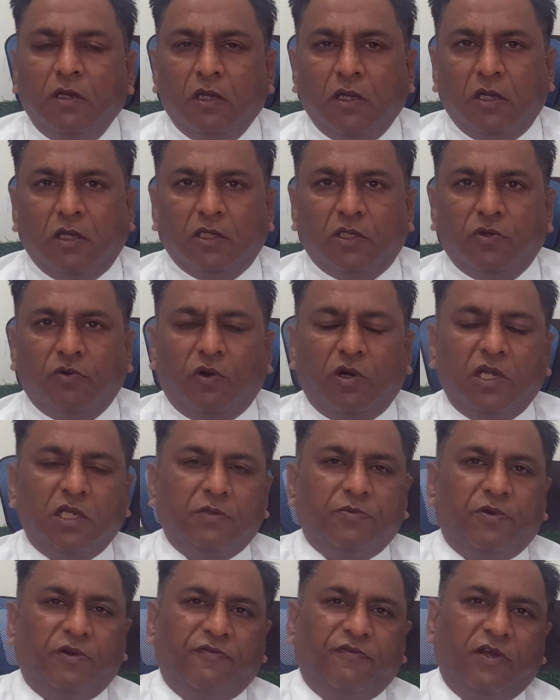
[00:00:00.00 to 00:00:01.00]
So what
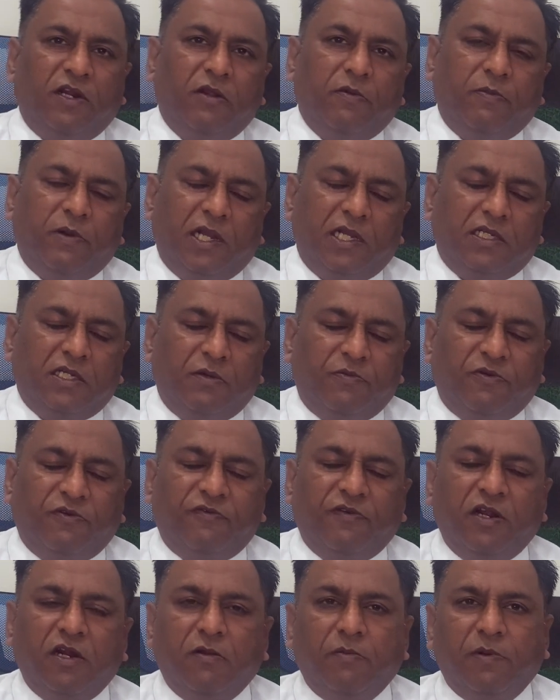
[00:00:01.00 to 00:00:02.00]
is profiloplasty?
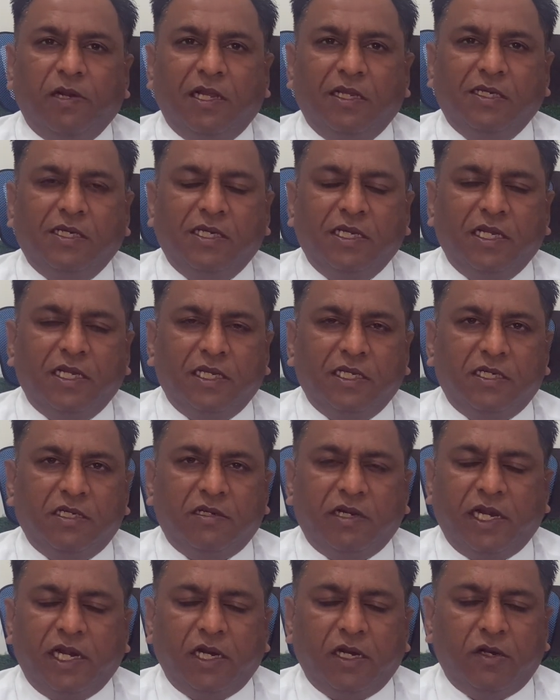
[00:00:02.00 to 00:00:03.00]
Profiloplasty is
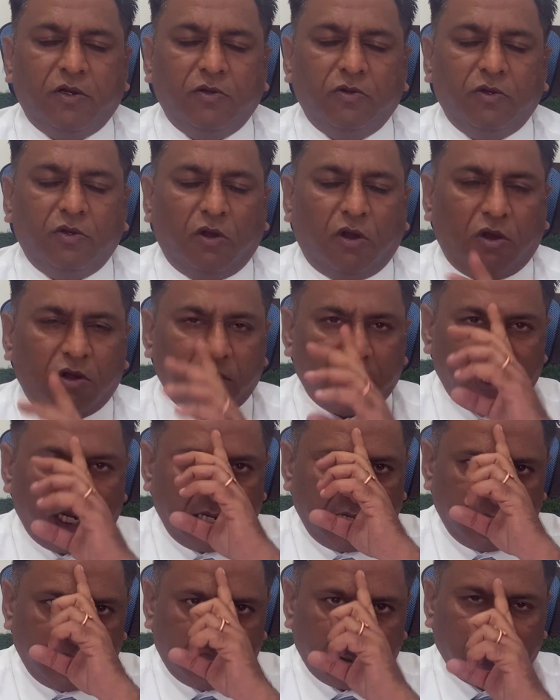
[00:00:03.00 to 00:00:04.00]
trying to
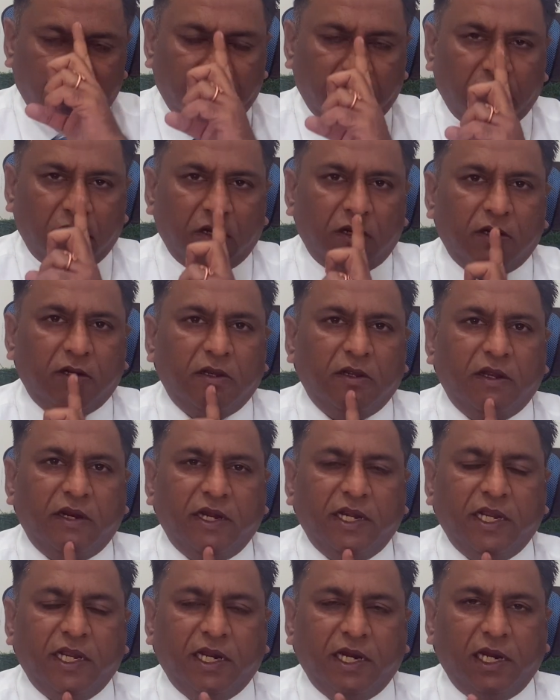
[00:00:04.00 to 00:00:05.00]
organize or
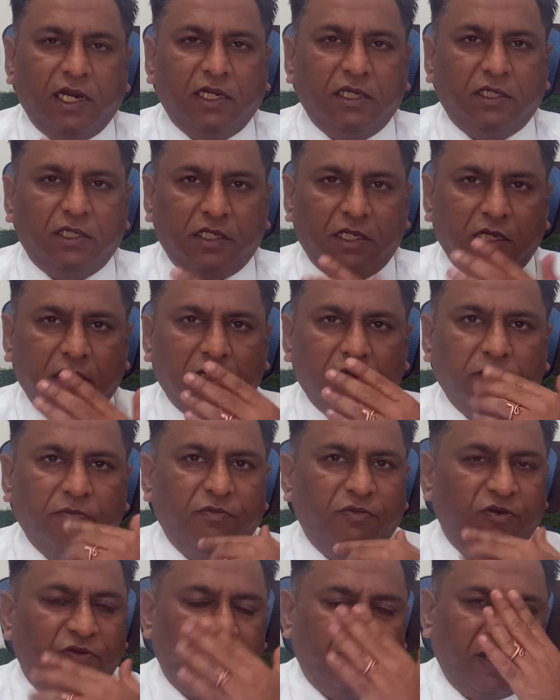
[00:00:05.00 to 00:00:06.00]
rearrange the
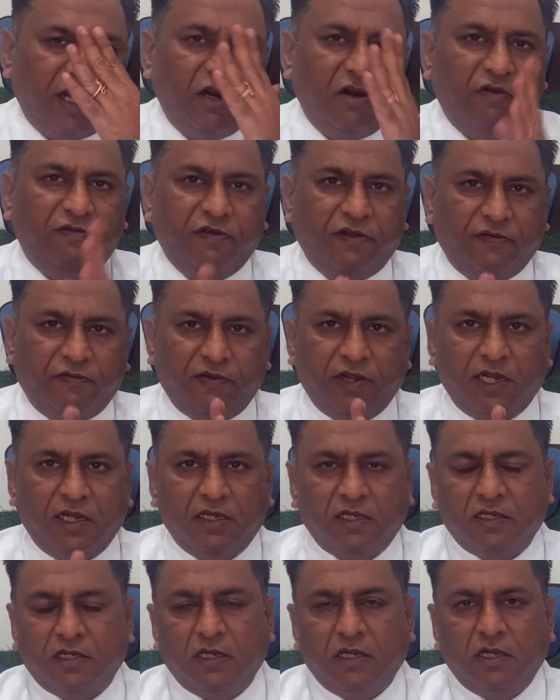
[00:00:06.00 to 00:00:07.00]
profile of your
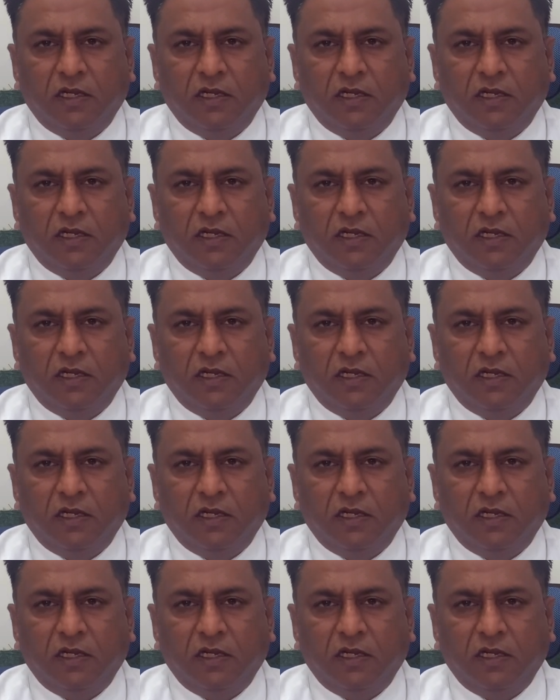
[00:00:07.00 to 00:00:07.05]
face.